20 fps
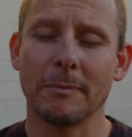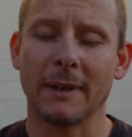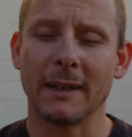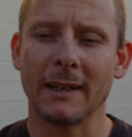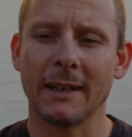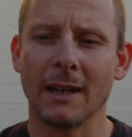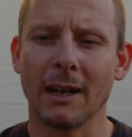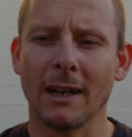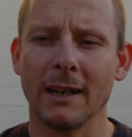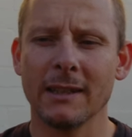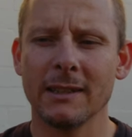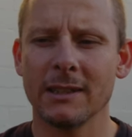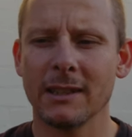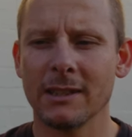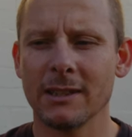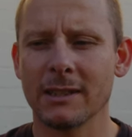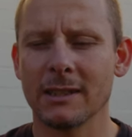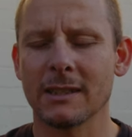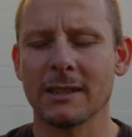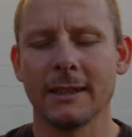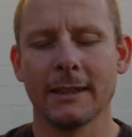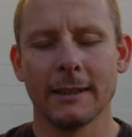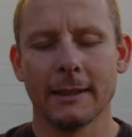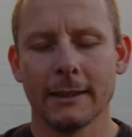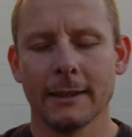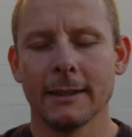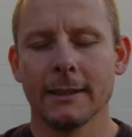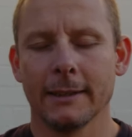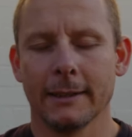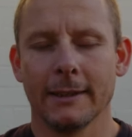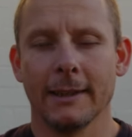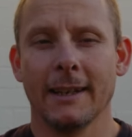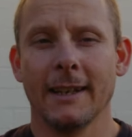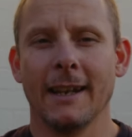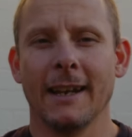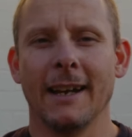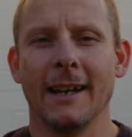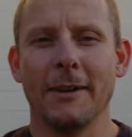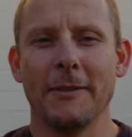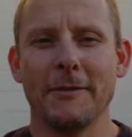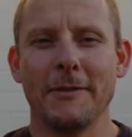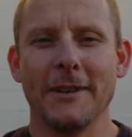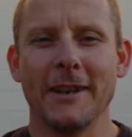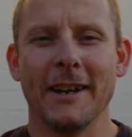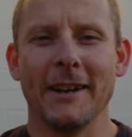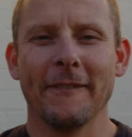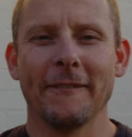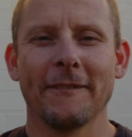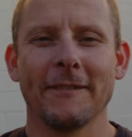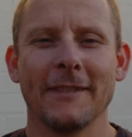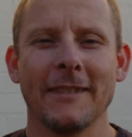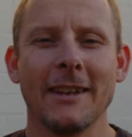But yeah, it's it's uh, yeah.